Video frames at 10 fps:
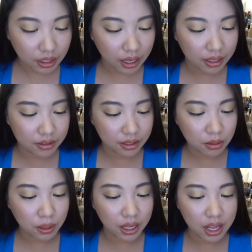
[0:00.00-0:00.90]
and
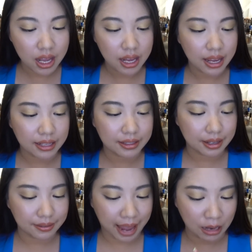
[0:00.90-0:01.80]
this one is
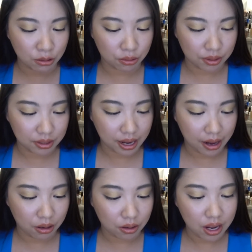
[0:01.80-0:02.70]
a natural
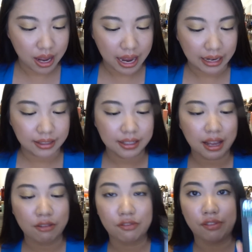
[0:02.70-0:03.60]
style and this
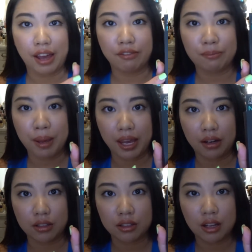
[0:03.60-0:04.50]
have five
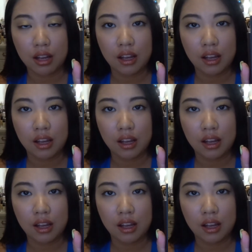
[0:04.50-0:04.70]
pairs